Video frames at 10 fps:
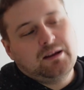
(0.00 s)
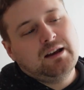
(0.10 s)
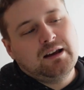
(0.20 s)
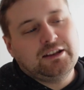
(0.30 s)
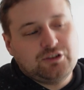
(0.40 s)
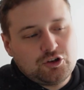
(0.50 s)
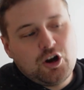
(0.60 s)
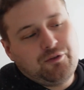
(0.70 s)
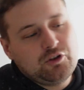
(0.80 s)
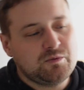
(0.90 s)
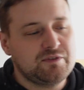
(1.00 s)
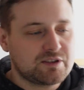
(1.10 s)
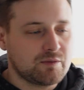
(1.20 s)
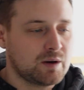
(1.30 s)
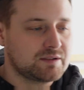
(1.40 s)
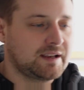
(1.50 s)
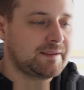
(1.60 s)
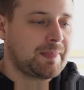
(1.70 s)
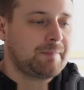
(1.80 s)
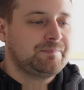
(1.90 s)
let's just go through some of his quotes.
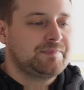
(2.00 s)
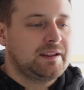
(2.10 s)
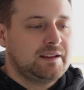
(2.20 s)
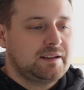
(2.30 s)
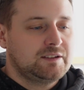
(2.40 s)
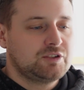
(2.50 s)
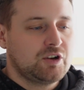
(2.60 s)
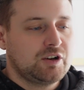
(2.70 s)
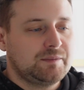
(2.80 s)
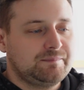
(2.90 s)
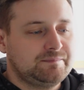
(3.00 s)
Like, so